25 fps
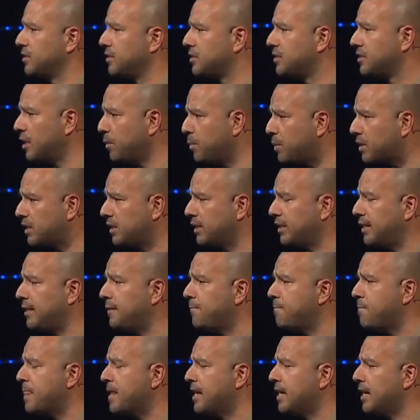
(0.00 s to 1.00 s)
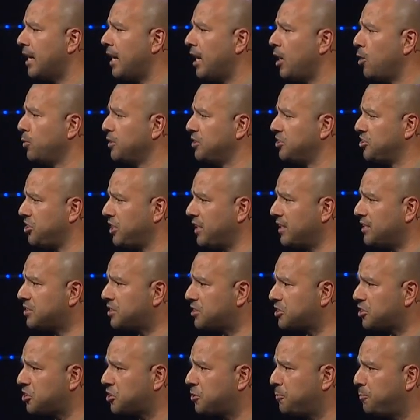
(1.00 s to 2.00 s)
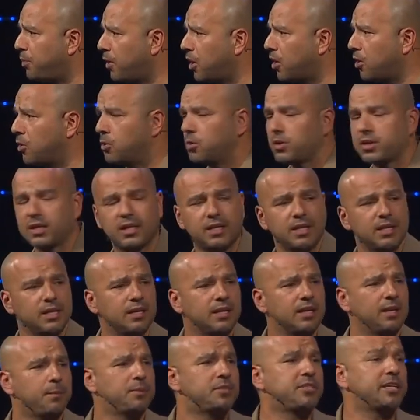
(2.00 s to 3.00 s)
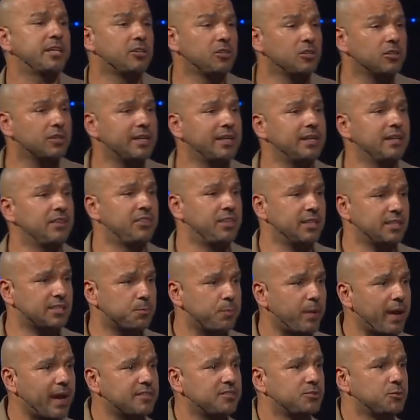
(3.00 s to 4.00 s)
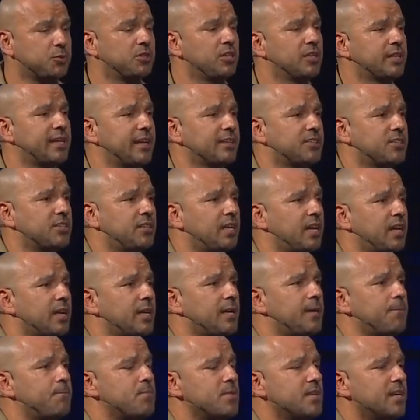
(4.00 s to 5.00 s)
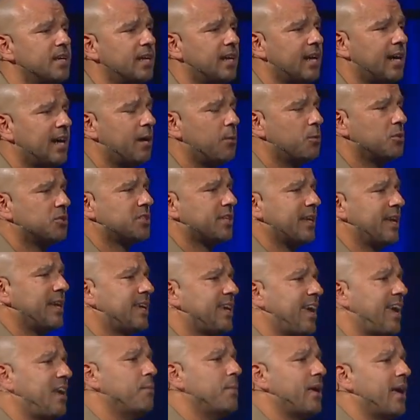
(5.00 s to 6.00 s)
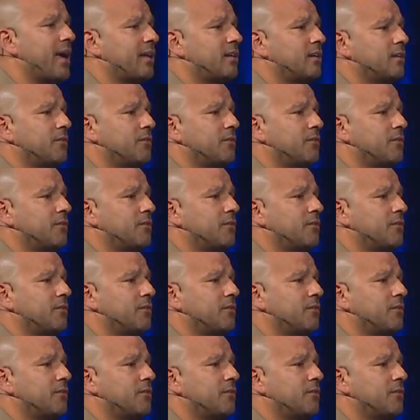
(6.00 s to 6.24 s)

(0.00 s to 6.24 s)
typically, when Jesus spoke, particularly this passage we're going to look at today, it came out